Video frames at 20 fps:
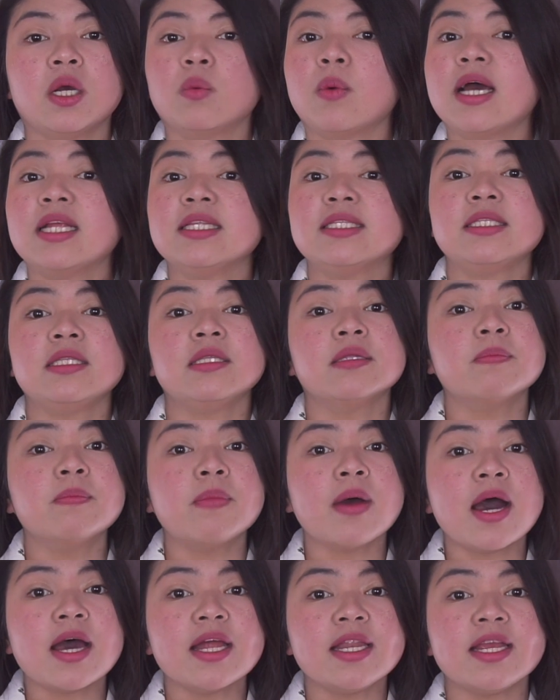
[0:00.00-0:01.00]
Once in the
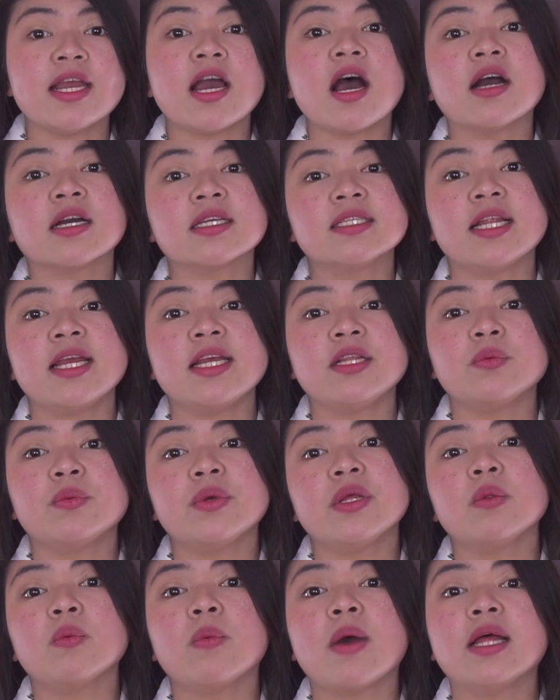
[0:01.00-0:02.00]
body, oxalate
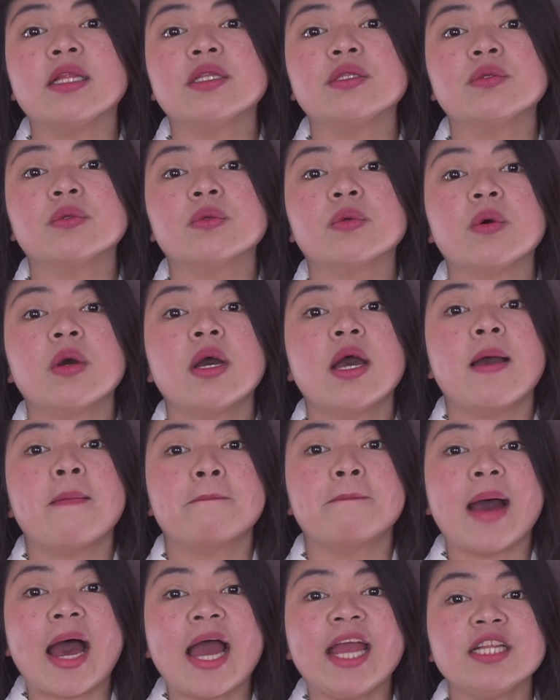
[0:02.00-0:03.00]
will want to
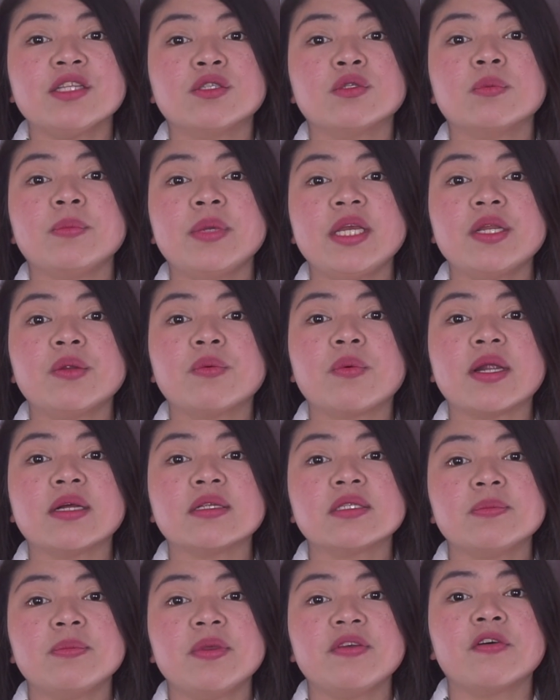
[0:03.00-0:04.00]
bind to
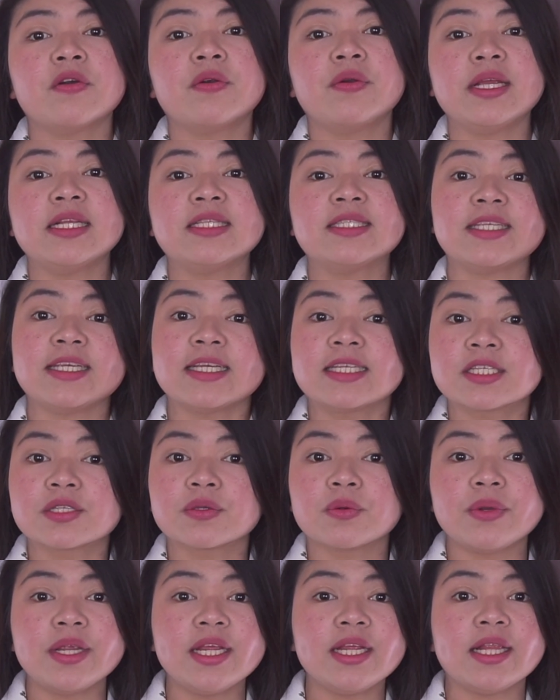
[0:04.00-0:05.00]
minerals before it's
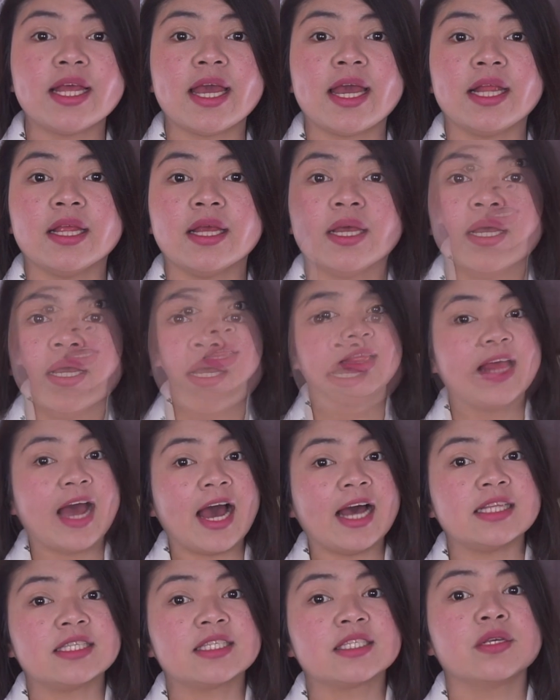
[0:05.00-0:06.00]
excreted.
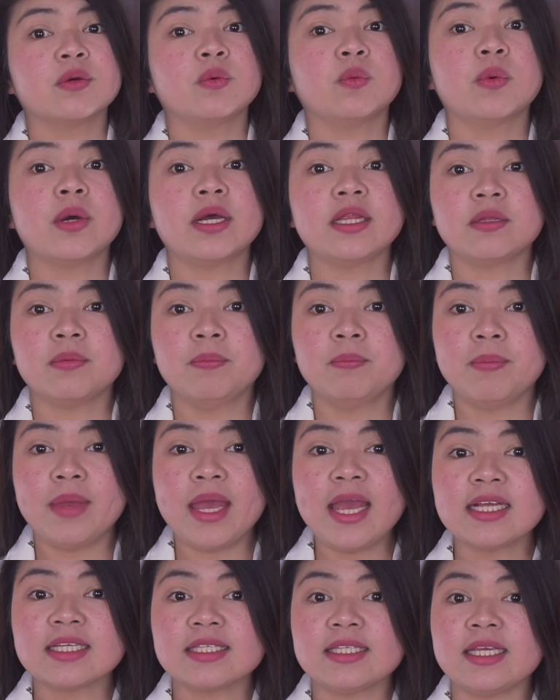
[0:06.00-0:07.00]
That's what
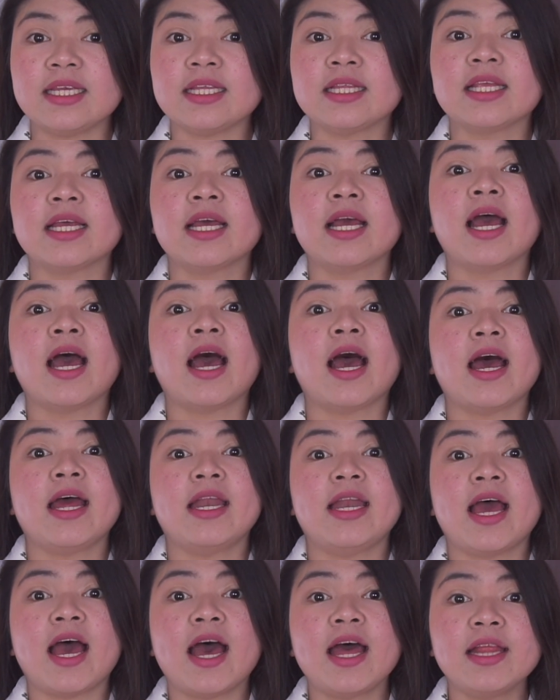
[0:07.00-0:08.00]
makes it
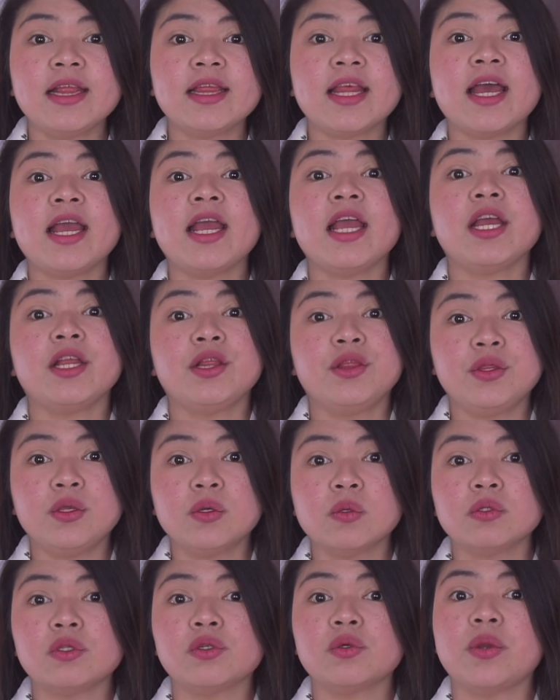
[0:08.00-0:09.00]
an
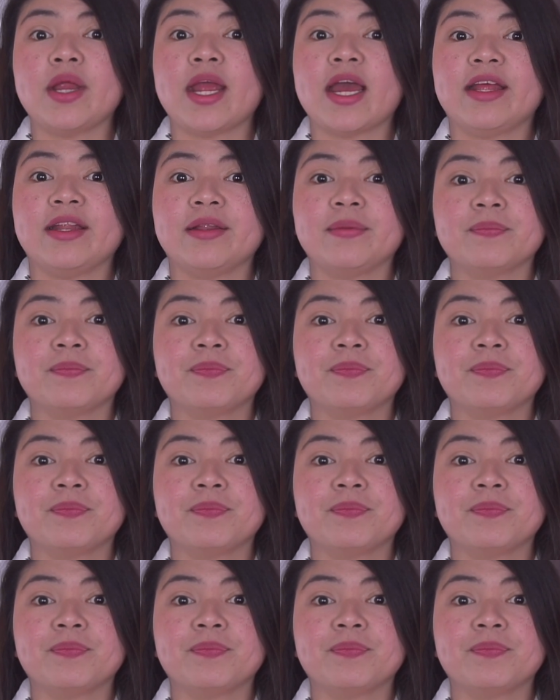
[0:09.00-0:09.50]
anti-nutrient.